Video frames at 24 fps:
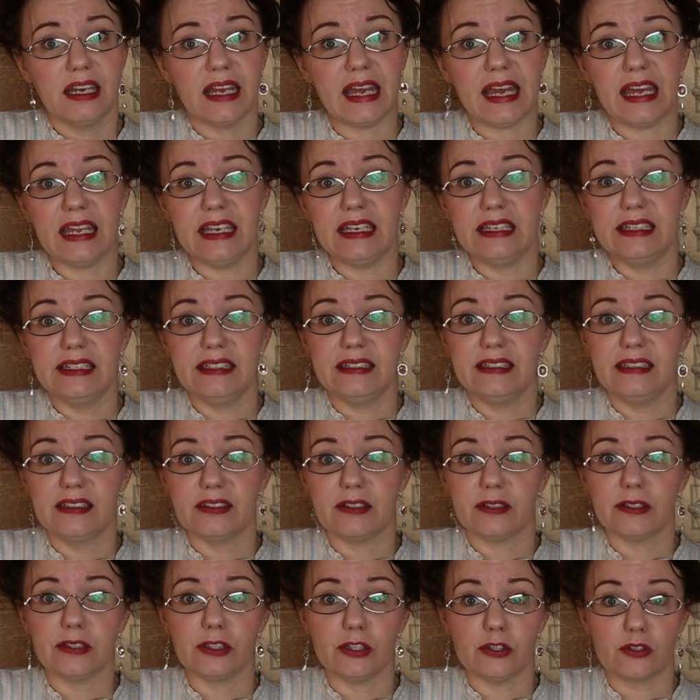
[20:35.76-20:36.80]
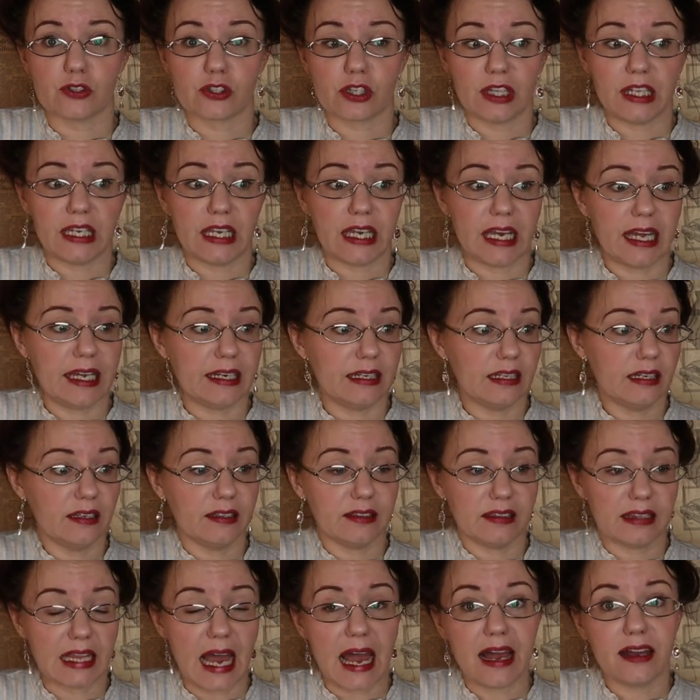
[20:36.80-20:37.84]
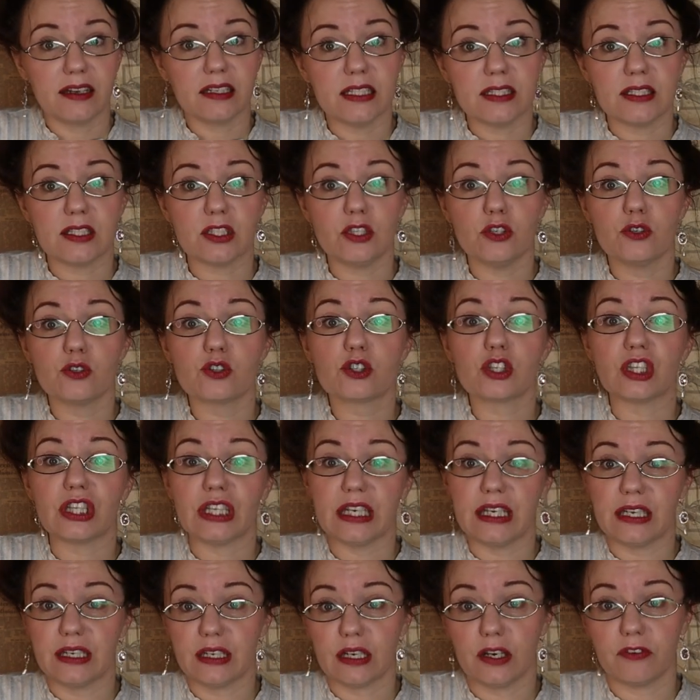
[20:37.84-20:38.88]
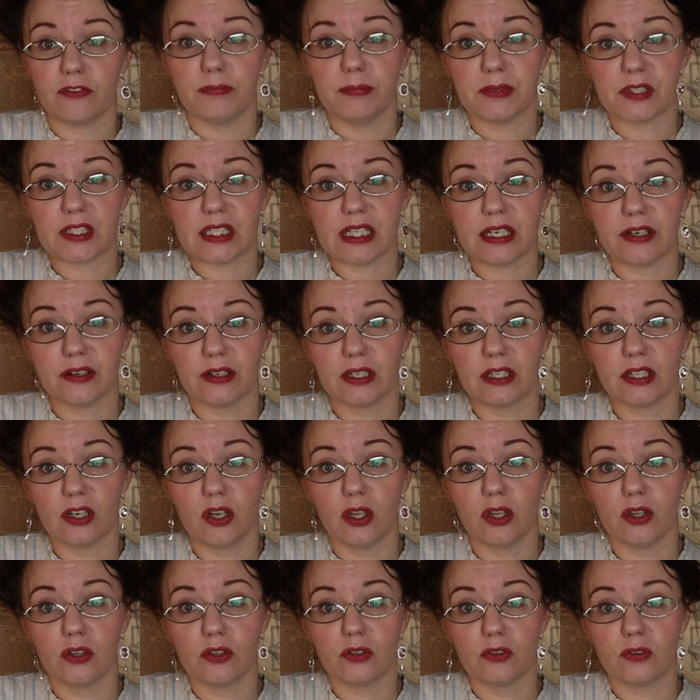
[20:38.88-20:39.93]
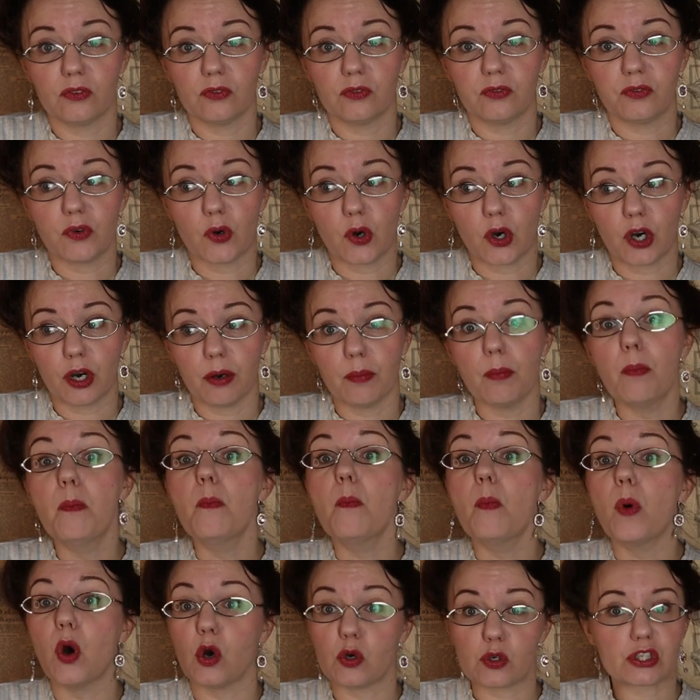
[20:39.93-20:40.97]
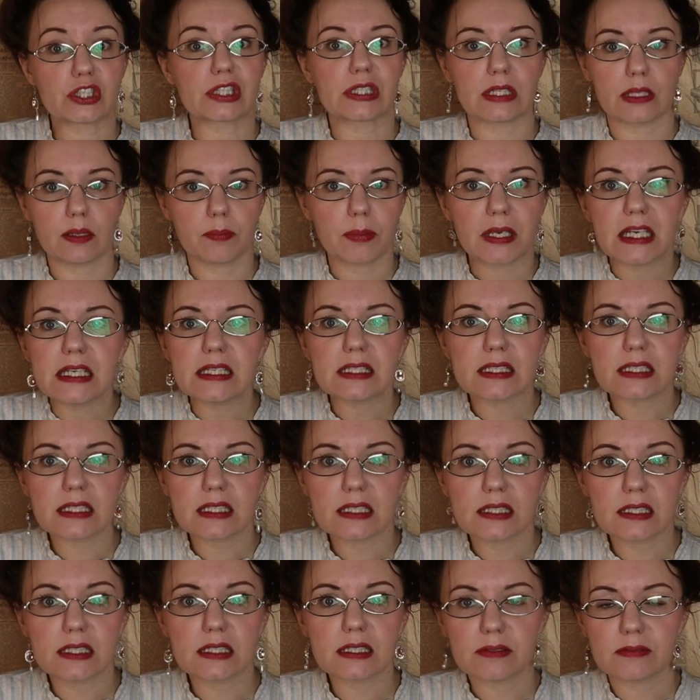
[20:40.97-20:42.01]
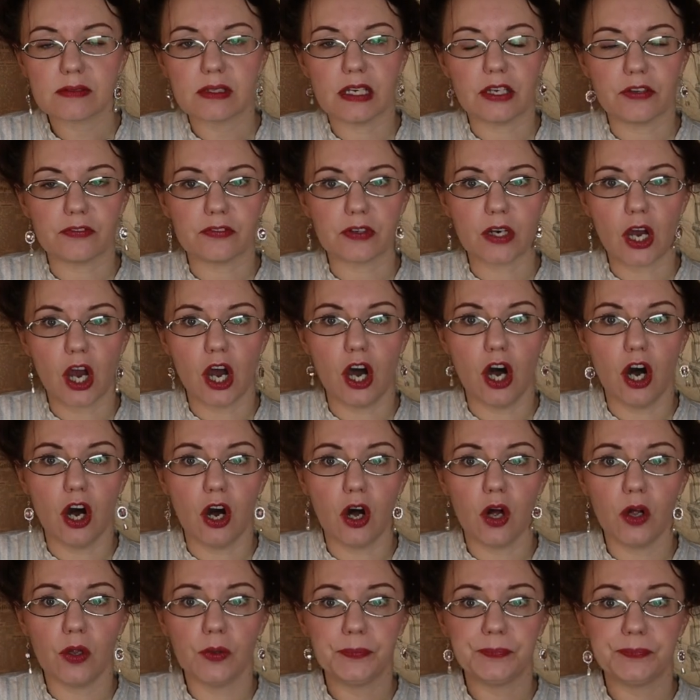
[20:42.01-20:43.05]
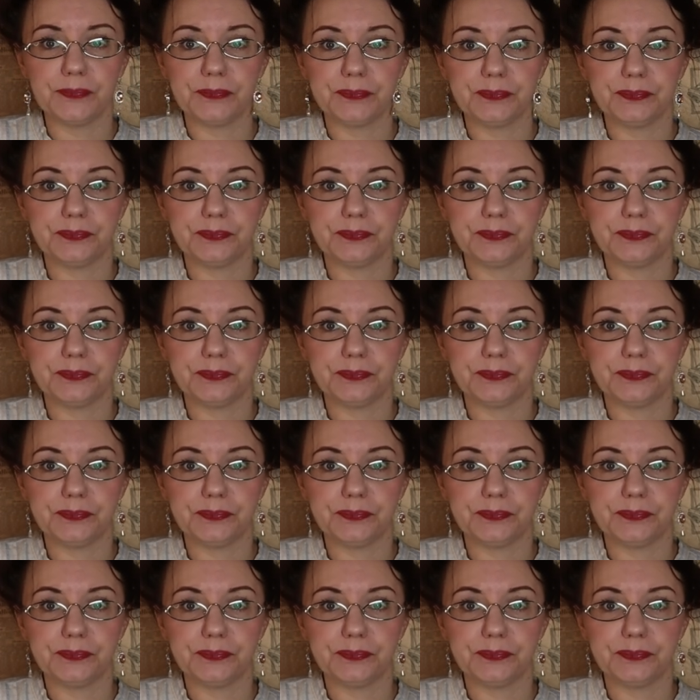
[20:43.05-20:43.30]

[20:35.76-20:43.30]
and usually, and that is usually enough material for most of the pieces, if not all.